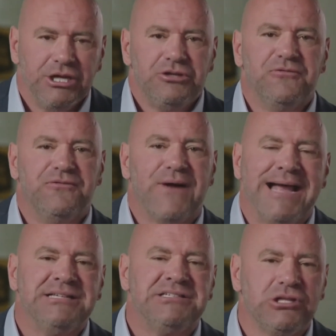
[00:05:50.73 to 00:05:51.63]
to
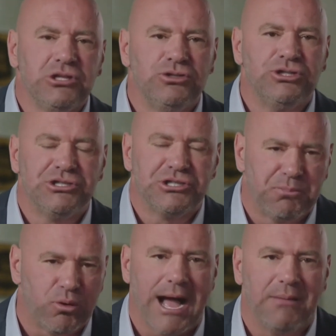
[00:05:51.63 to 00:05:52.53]
find solutions to
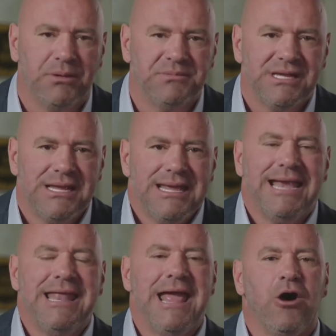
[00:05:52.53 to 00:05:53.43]
problems
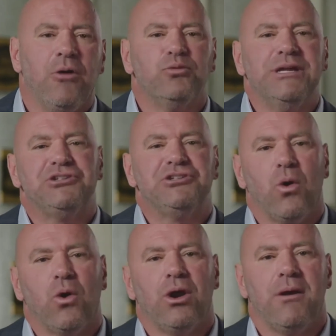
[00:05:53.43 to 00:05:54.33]
and help
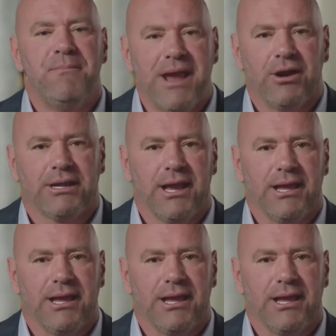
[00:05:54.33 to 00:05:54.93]
restore America.